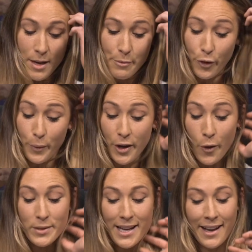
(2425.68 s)
before we
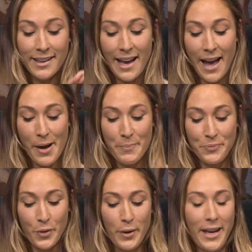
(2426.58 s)
go, Dan,
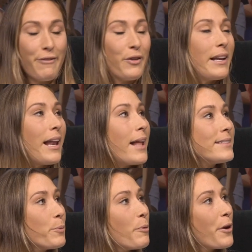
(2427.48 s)
we gave you a little heads
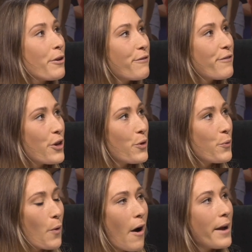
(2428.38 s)
up about a
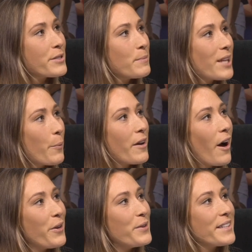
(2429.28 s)
few items that we
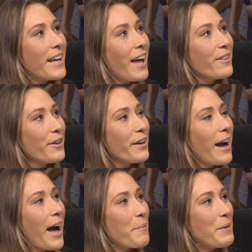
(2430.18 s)
got you to gather
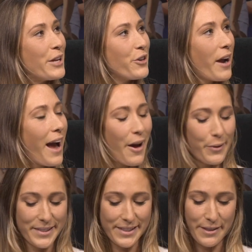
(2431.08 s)
in your
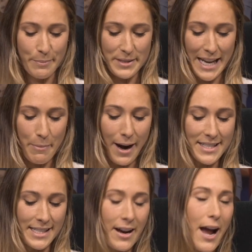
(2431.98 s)
house to take part
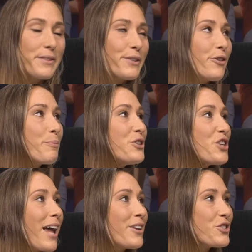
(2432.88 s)
in our House of Rugby
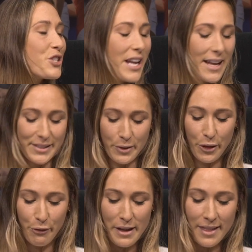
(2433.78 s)
challenge today. So the
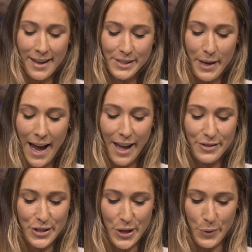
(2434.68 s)
3 things we
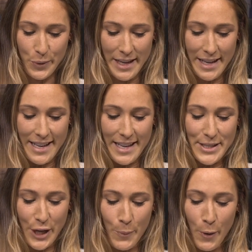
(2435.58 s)
asked you
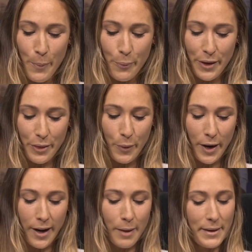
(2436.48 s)
to come up with
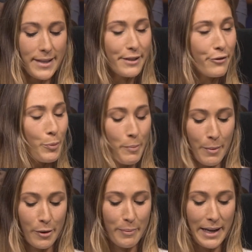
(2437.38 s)
were a piece of rugby
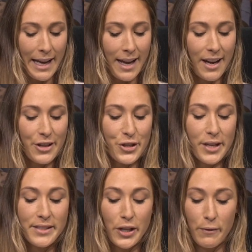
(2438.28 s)
memorabilia, a
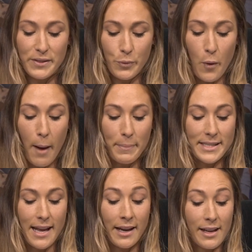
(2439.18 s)
jersey you've swapped
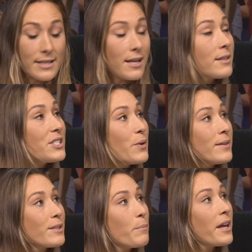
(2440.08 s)
and held on to, and
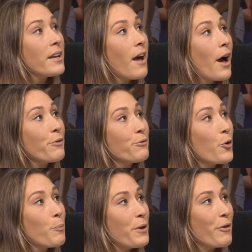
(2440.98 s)
something
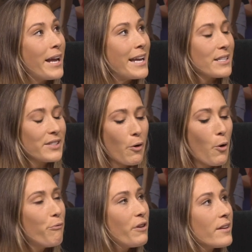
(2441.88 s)
non-rugby related. So
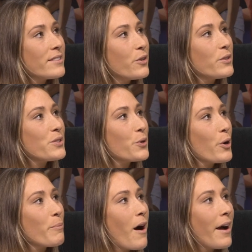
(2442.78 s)
hopefully there's a good story
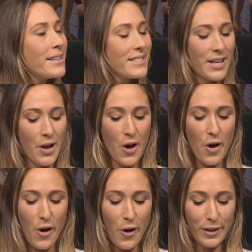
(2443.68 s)
behind
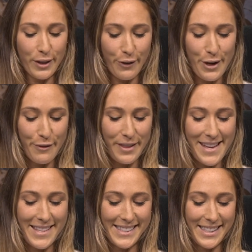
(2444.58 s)
all 3 of
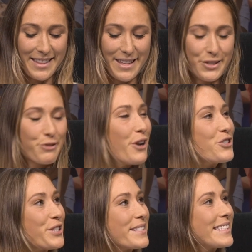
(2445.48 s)
these
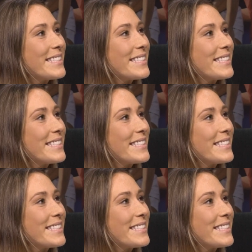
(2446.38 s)
treasures.